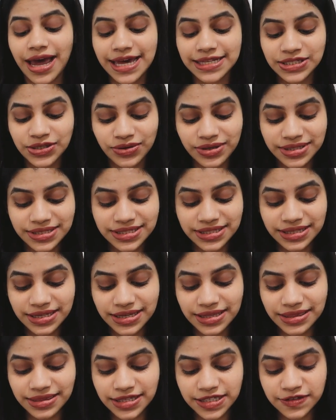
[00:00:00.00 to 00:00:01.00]
As you can
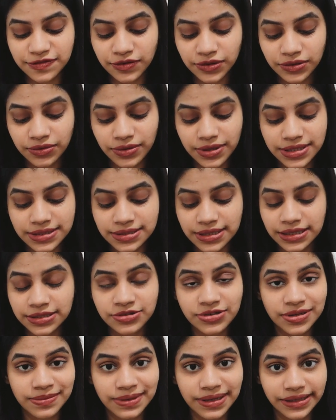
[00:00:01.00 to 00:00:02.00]
see, this photo is
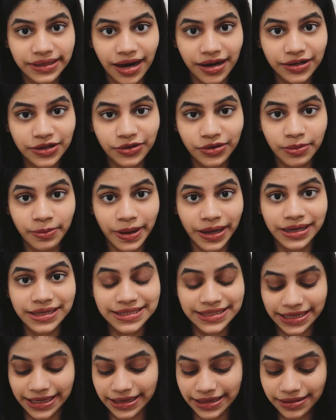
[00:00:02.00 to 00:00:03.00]
extremely dark, you can barely
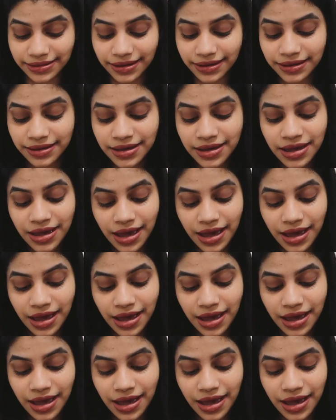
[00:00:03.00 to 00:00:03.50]
see anything.